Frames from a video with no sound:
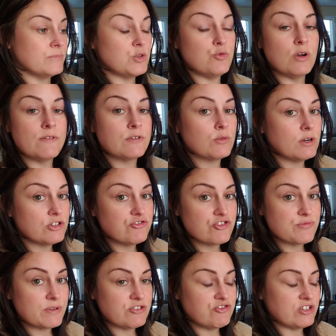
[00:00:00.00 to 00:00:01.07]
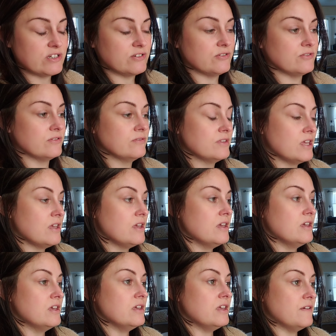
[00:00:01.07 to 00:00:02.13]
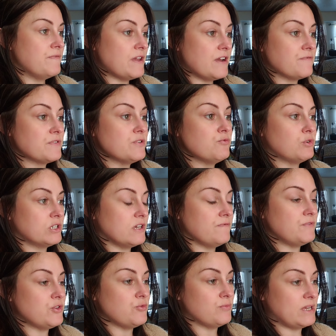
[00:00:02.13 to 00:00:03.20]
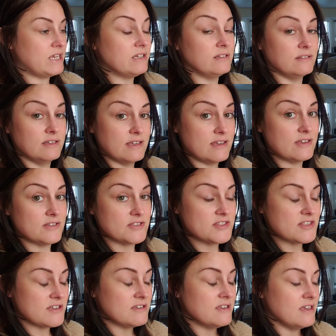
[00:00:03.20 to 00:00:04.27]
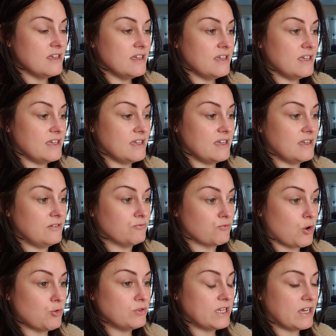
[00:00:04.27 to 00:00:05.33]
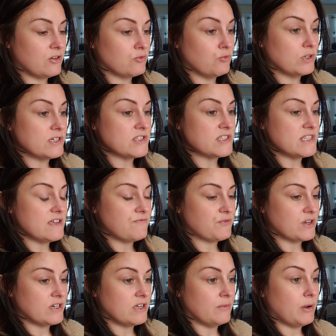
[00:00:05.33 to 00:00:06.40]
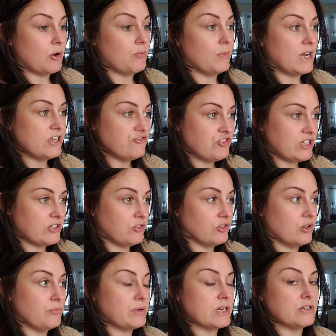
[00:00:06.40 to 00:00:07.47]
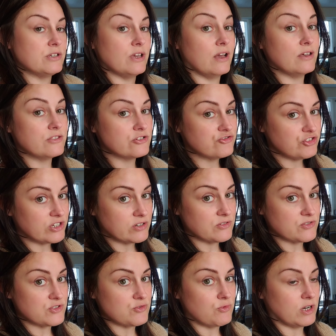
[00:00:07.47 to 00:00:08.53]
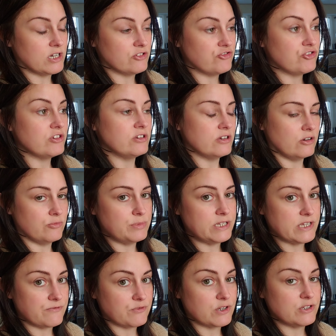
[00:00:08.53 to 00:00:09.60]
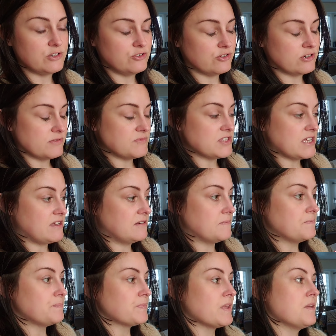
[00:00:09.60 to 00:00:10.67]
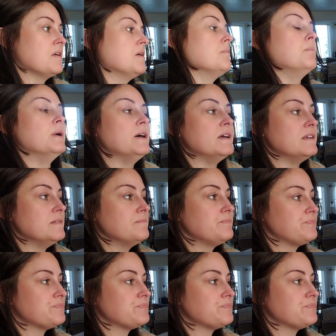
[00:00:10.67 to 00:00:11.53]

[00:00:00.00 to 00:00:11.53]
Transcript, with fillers: whoever watches my channel if every one of you made a list and wrote down what is different about my channel compared to other channels you watch, it'd all be different. You know what I'm saying? But